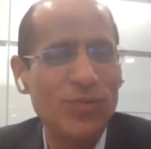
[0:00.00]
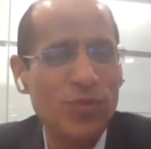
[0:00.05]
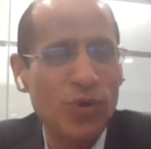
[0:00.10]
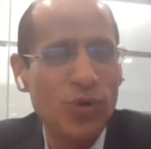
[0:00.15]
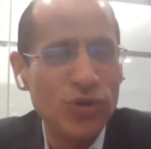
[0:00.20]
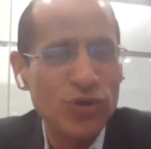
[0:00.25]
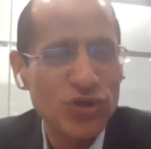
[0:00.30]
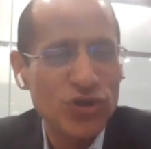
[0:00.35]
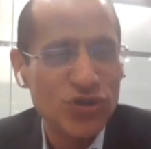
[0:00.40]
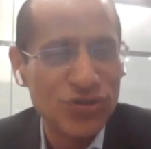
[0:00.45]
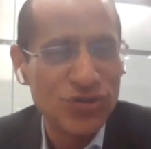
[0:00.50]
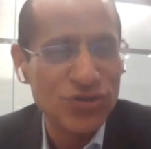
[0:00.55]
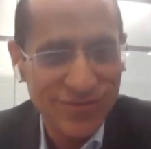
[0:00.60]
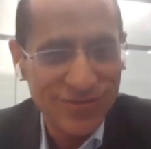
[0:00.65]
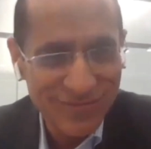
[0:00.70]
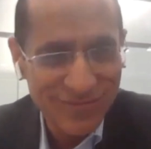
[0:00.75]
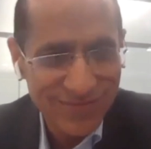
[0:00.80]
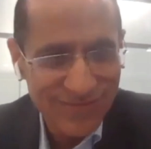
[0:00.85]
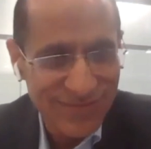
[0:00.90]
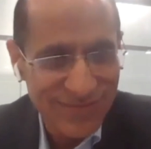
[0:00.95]
post
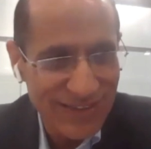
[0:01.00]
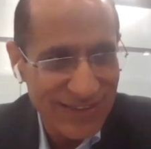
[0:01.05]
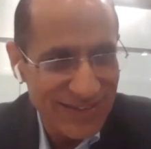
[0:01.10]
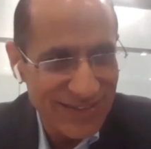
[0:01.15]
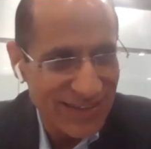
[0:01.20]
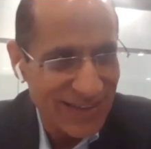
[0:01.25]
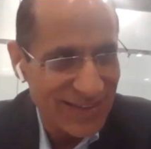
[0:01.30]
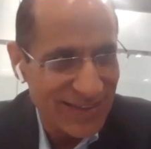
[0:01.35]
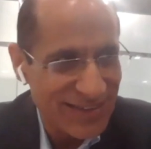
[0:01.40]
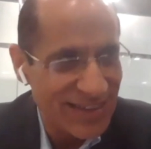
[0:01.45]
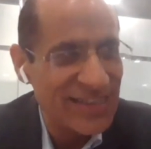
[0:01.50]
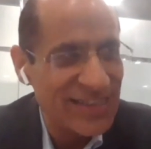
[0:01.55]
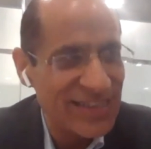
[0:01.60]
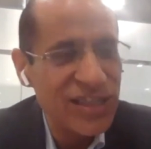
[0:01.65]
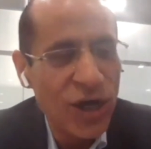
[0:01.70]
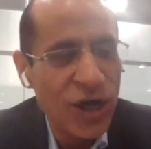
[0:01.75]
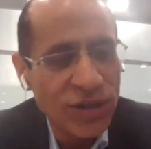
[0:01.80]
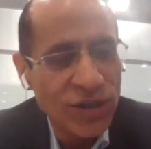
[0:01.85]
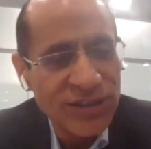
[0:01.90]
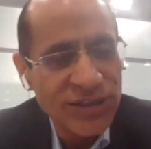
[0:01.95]
since
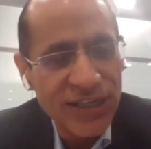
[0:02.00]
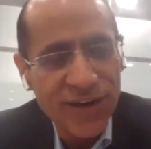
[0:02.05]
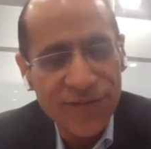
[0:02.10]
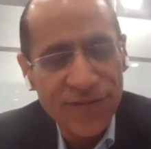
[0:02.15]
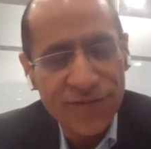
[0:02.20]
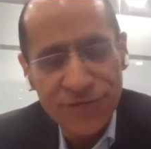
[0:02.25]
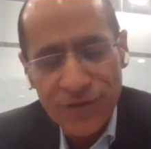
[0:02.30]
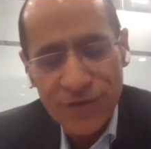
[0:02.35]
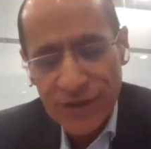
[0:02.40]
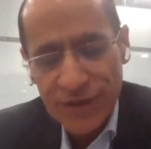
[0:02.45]
the onset of